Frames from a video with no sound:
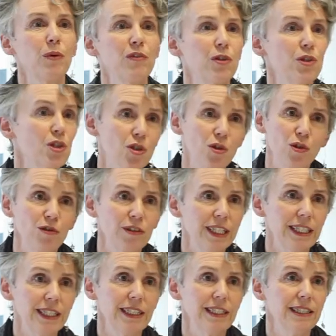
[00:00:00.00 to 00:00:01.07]
used
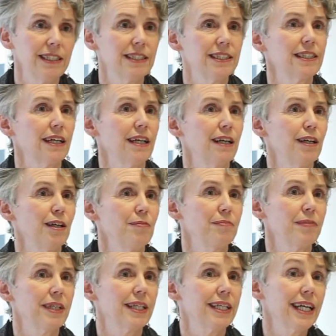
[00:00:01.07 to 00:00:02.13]
stories,
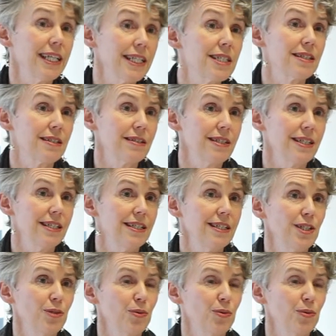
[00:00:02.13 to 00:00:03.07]
case studies.